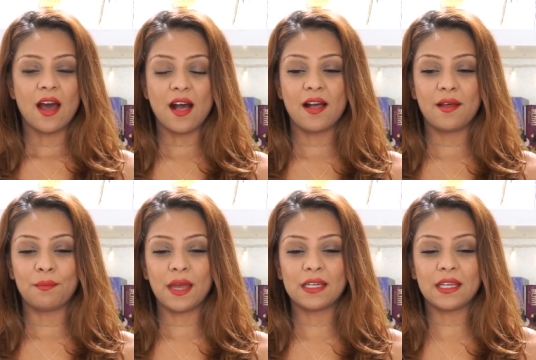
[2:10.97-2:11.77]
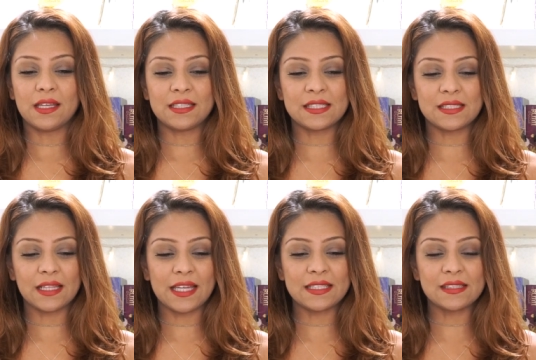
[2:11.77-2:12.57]
And it's
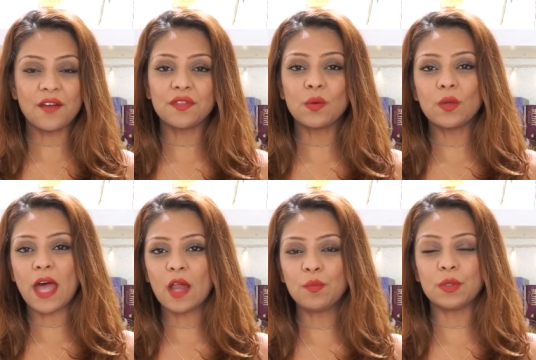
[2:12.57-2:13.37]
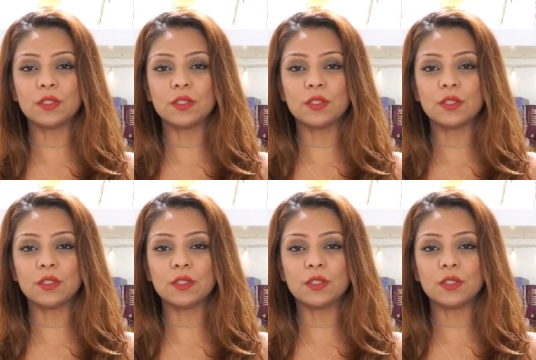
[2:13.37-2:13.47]
like stuff that will help you.